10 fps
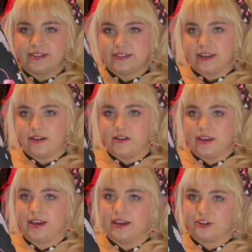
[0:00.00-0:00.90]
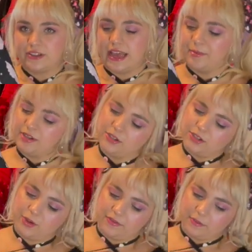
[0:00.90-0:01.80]
sale and I just happened to
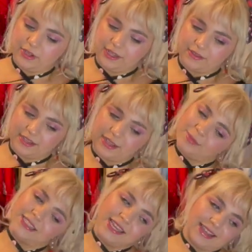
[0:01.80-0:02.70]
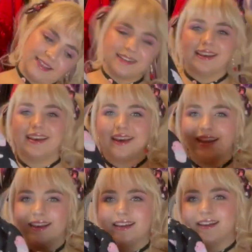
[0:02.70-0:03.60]
have the money at the time to get it.
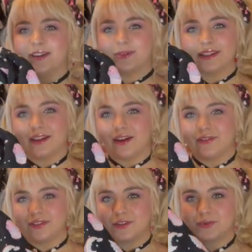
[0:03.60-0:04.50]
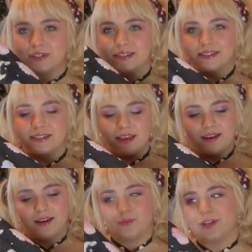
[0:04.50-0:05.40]
And I really love this print.
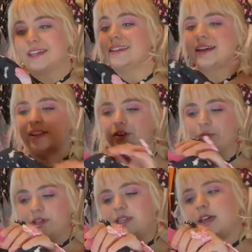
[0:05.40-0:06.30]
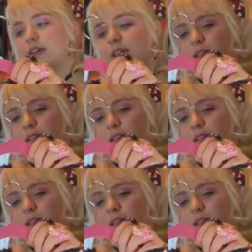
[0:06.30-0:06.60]
I want it in yellow one day.